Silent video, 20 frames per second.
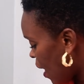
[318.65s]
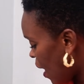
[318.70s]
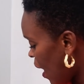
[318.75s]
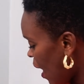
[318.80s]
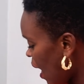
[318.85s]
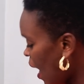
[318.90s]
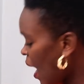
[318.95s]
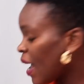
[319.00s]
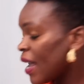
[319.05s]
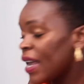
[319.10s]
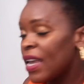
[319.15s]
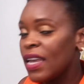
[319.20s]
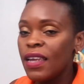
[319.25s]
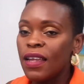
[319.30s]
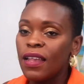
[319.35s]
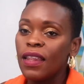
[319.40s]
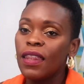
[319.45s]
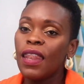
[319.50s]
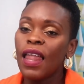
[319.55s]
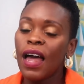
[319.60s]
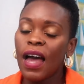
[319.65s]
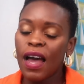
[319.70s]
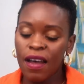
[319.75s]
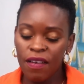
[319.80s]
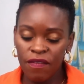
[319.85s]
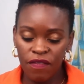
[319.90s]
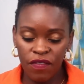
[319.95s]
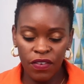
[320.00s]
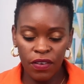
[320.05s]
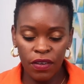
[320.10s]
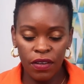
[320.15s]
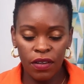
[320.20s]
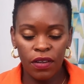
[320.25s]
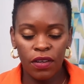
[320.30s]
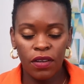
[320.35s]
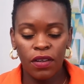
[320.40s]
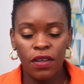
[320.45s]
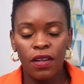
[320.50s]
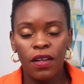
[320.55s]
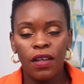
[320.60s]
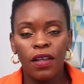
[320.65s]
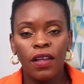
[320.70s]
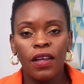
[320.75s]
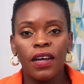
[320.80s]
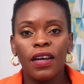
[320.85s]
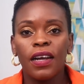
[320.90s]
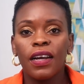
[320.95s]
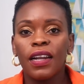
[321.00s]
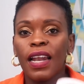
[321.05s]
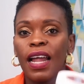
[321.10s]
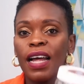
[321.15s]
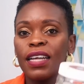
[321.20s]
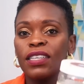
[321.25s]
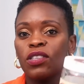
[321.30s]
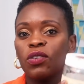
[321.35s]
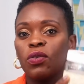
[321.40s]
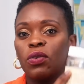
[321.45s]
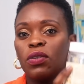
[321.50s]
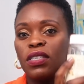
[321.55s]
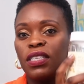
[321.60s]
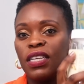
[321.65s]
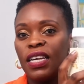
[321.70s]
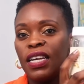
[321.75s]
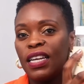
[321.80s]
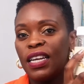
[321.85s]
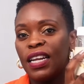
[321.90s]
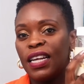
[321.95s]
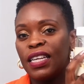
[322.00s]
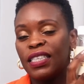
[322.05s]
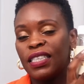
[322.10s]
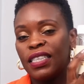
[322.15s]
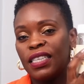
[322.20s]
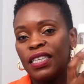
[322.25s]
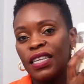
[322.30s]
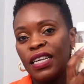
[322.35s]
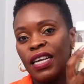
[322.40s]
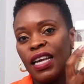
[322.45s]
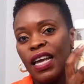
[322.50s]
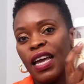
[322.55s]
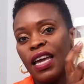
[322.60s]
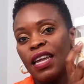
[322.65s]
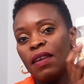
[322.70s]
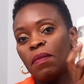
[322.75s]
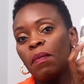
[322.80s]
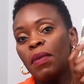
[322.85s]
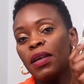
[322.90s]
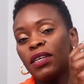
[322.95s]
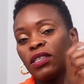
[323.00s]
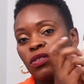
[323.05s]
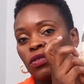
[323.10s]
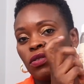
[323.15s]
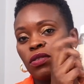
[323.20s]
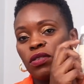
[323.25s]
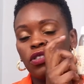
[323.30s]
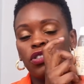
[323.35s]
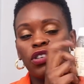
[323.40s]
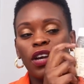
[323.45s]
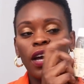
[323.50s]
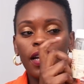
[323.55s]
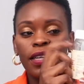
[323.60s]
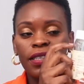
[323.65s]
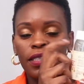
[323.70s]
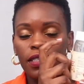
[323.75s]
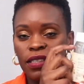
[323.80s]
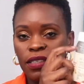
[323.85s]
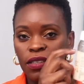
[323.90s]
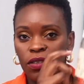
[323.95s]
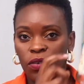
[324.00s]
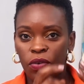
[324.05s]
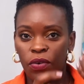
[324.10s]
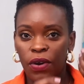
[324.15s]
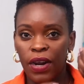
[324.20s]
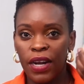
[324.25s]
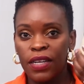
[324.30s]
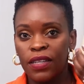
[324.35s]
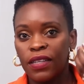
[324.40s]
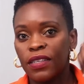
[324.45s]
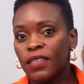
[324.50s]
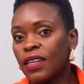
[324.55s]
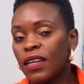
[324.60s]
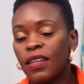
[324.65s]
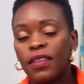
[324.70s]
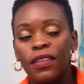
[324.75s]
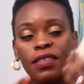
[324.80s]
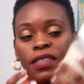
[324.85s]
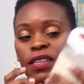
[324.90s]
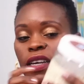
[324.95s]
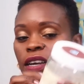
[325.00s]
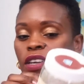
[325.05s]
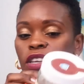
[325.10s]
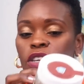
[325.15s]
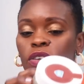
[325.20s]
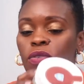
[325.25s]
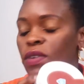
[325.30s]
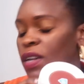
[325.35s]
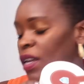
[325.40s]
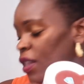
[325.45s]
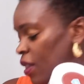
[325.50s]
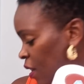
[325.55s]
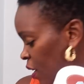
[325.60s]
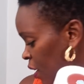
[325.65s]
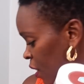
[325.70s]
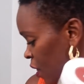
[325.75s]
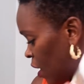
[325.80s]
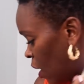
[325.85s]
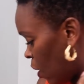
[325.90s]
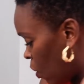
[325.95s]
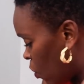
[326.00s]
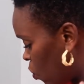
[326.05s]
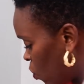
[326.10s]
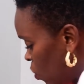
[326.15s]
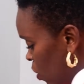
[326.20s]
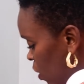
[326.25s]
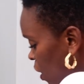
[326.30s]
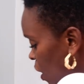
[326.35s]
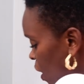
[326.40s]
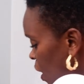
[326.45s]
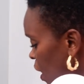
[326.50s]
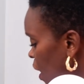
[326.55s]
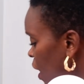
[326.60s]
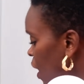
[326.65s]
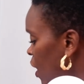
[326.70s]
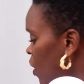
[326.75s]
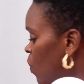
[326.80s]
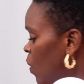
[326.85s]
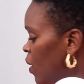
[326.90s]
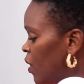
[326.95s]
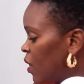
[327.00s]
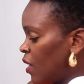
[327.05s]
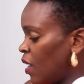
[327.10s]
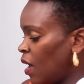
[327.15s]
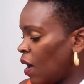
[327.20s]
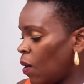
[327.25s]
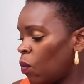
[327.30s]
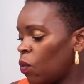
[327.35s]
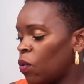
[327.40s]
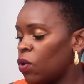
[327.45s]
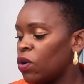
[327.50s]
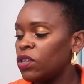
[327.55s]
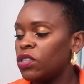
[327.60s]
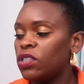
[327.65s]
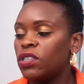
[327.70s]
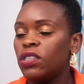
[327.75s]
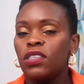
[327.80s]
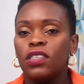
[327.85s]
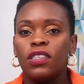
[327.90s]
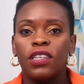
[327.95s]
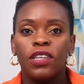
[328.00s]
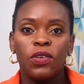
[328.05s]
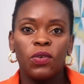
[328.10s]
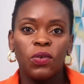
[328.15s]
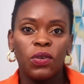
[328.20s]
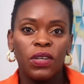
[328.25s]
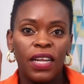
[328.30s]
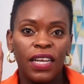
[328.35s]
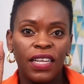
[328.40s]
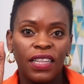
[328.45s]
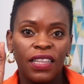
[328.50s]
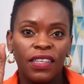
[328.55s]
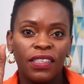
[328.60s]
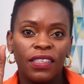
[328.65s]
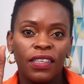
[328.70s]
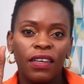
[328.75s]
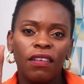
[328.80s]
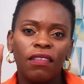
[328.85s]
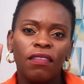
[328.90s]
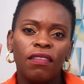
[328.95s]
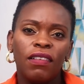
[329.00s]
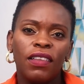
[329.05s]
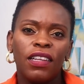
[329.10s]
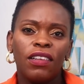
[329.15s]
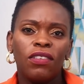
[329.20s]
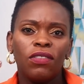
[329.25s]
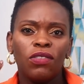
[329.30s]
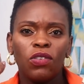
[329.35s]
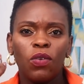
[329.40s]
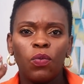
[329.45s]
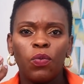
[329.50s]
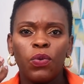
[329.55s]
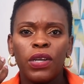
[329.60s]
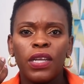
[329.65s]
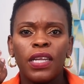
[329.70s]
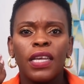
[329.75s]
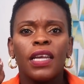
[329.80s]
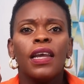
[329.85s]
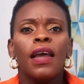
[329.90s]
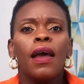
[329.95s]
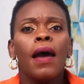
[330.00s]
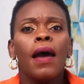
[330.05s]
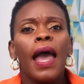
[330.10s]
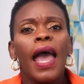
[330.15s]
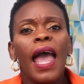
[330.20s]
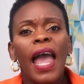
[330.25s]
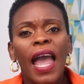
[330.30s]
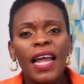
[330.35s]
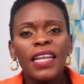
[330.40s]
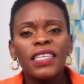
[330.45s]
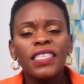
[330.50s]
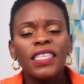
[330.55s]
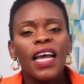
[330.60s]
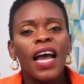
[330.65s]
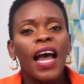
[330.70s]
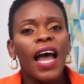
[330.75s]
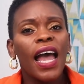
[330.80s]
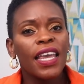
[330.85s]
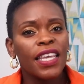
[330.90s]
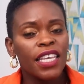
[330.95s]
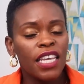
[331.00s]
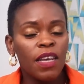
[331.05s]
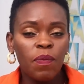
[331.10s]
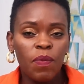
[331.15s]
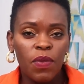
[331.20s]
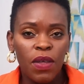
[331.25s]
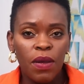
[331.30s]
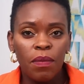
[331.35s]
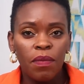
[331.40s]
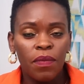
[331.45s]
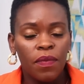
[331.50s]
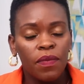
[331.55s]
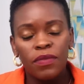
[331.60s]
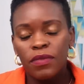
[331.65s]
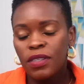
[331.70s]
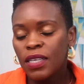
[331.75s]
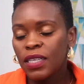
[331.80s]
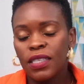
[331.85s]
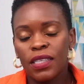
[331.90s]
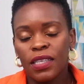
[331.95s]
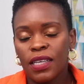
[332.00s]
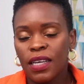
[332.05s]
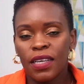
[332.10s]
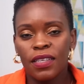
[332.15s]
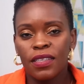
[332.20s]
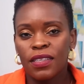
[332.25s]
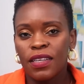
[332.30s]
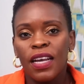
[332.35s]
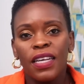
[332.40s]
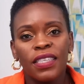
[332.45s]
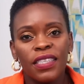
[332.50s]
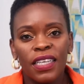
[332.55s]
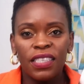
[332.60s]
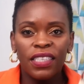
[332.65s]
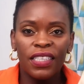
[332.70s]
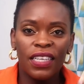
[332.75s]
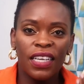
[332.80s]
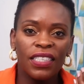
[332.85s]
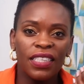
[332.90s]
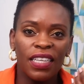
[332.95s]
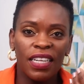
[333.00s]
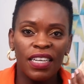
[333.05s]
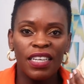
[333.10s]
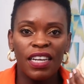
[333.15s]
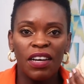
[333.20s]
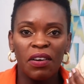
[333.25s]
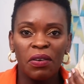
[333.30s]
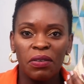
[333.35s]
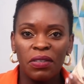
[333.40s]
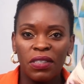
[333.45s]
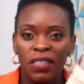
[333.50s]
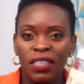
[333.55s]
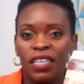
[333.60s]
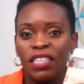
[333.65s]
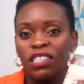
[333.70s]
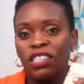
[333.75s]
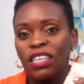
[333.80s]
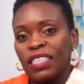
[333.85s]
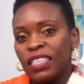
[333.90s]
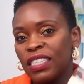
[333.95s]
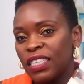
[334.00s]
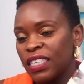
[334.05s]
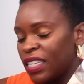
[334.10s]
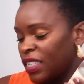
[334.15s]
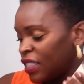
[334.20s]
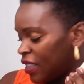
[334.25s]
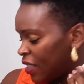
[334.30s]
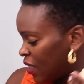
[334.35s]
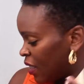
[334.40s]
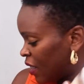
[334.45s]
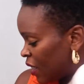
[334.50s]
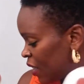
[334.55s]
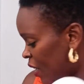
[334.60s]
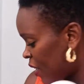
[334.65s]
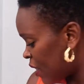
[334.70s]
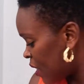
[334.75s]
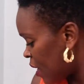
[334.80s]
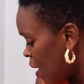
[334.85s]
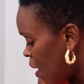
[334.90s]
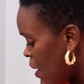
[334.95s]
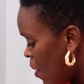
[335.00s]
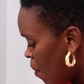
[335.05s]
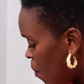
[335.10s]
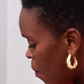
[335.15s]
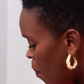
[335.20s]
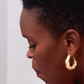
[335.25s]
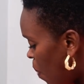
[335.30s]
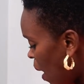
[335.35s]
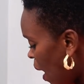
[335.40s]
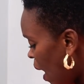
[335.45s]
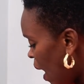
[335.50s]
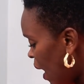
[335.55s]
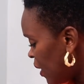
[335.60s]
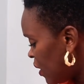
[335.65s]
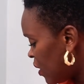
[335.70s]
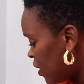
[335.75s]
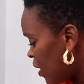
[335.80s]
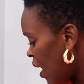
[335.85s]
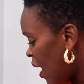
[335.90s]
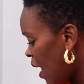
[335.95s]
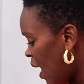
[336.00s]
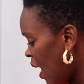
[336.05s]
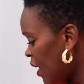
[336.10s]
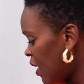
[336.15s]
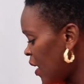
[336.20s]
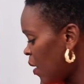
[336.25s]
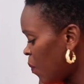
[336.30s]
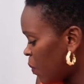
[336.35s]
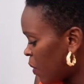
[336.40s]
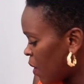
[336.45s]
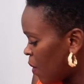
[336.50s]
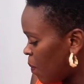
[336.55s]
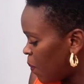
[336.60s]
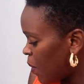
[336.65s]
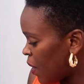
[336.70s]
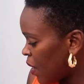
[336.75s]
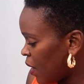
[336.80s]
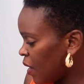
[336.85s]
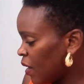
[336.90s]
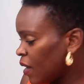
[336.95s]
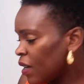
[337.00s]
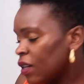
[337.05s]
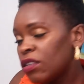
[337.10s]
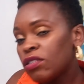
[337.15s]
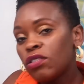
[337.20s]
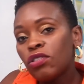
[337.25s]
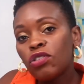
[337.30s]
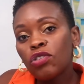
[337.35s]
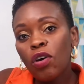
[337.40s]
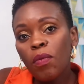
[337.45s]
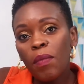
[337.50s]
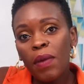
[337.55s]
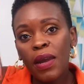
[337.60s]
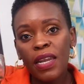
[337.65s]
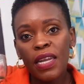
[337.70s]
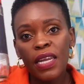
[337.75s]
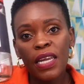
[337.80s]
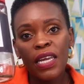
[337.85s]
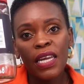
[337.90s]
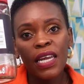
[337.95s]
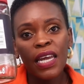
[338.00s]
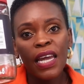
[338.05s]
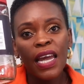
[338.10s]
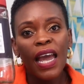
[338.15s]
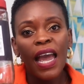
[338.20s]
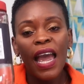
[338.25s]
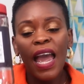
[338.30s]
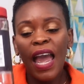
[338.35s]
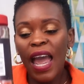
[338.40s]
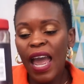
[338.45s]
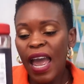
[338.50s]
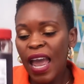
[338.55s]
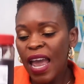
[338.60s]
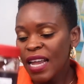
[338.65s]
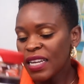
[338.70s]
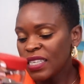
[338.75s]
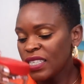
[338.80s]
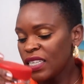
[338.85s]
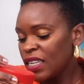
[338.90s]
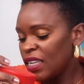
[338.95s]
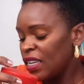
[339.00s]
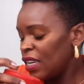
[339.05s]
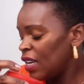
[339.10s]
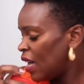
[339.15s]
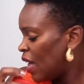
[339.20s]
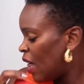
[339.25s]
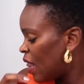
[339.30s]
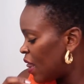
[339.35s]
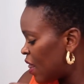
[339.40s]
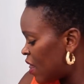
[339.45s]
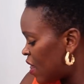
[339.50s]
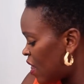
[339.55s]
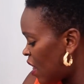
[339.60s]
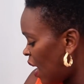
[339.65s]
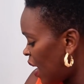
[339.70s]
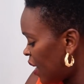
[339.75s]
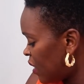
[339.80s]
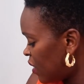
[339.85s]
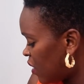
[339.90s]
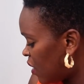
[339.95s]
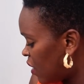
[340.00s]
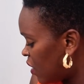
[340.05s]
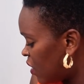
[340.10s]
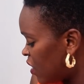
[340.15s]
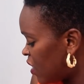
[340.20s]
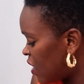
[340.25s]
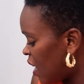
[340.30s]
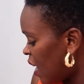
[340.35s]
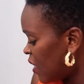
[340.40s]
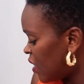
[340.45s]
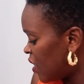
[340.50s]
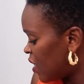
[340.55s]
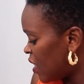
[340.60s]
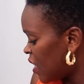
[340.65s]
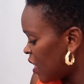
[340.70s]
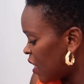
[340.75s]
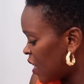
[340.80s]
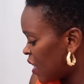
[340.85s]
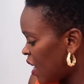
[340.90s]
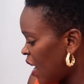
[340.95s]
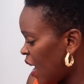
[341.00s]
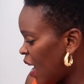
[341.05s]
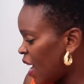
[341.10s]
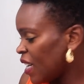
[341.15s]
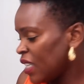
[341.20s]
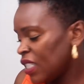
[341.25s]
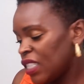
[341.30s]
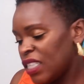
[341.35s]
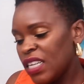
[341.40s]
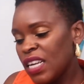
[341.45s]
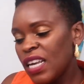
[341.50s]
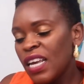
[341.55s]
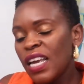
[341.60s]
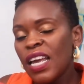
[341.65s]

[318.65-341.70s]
I love glass containers and mason jars all right these are these are cute i think they're cool and when they are washed they look like this oh and they look so pretty and i keep them just in case, just in case I need a container, just in case, just in case. But I end up keeping so many, and that just in case